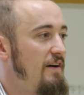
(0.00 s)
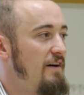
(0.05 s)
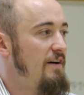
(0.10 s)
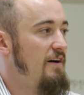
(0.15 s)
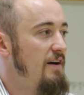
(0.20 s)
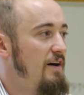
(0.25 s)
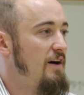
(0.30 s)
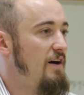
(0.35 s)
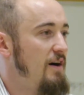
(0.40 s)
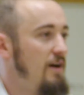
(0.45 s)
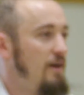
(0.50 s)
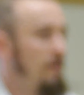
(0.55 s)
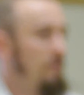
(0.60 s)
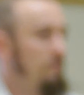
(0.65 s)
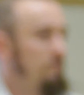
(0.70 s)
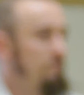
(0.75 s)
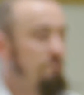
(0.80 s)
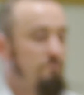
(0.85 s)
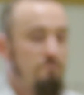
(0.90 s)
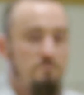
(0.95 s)

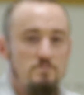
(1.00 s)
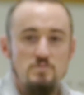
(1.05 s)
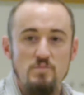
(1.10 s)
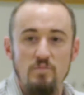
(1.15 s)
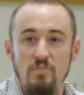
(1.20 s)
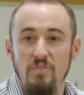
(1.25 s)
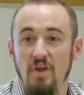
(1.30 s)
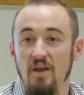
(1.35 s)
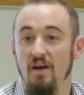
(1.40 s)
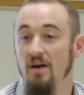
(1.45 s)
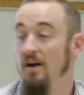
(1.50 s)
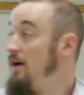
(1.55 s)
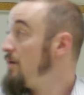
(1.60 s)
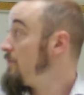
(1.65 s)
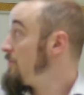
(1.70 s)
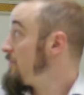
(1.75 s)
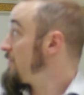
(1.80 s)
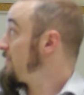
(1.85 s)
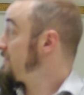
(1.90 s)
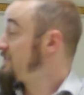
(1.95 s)
I'm
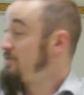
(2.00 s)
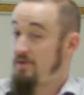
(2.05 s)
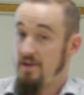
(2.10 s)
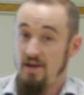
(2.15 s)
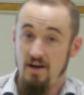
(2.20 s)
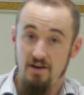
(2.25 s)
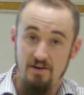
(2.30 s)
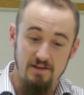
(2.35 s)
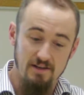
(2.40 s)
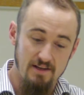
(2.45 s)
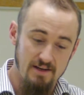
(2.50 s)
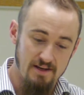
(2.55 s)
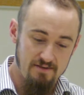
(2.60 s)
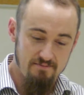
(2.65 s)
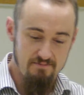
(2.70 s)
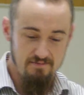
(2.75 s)
going to calculate